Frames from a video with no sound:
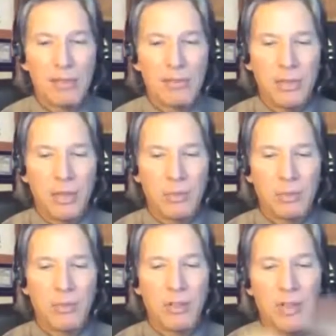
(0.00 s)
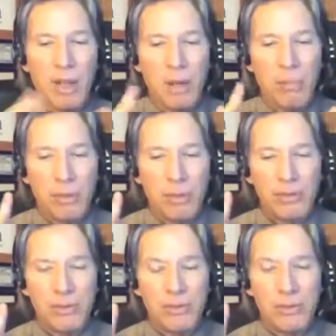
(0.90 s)
So the
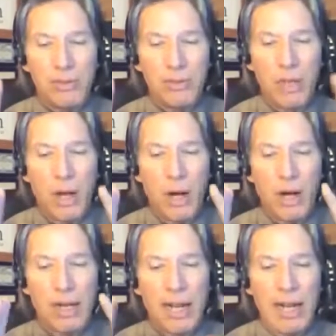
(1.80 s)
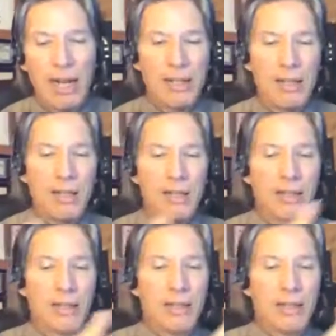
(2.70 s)
numbers are in,